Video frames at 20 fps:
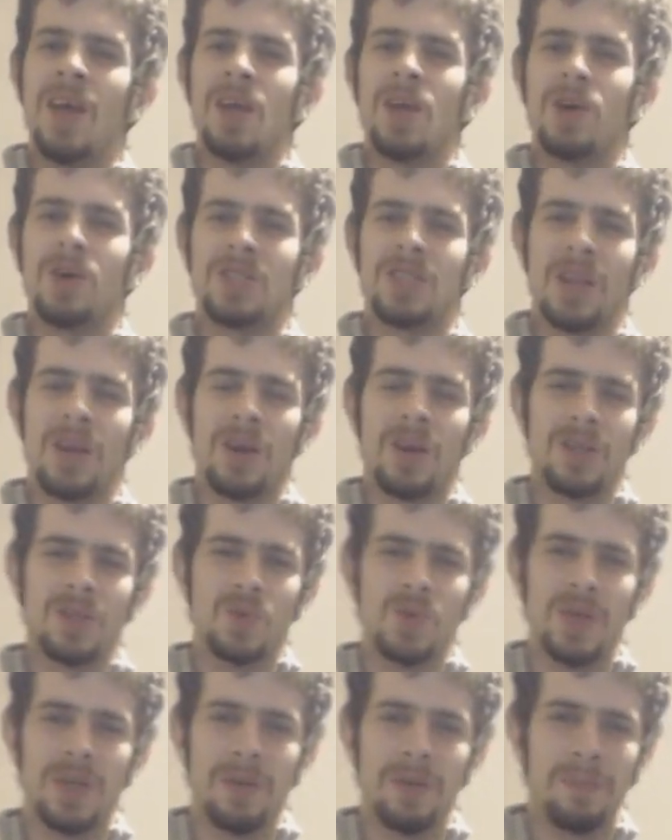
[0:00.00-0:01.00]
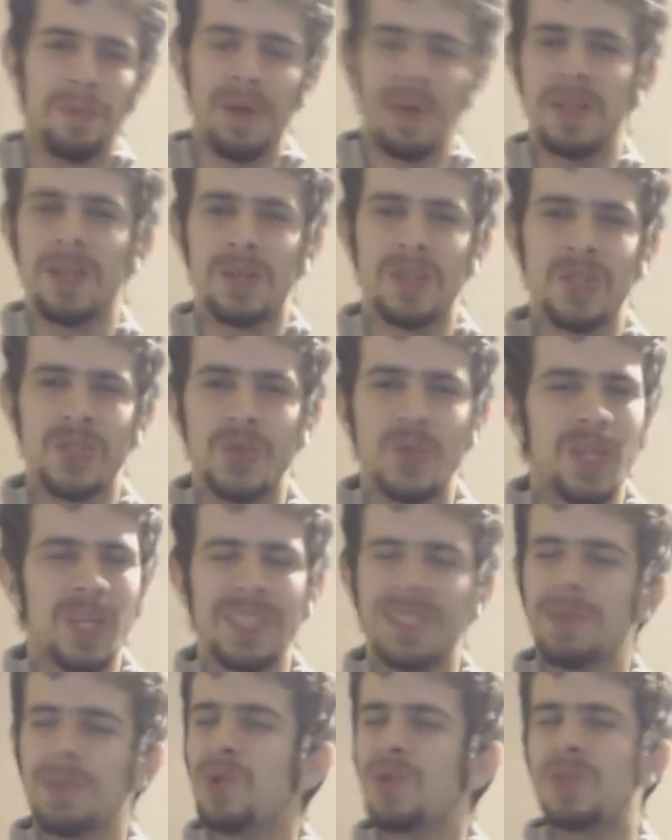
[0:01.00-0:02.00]
you know, as long as we complete our school.
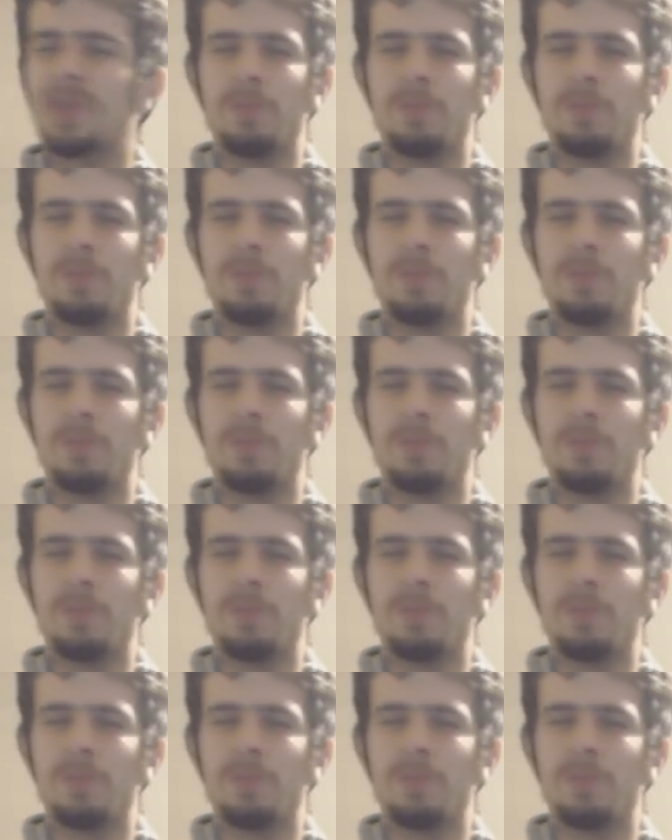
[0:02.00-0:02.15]
That's the most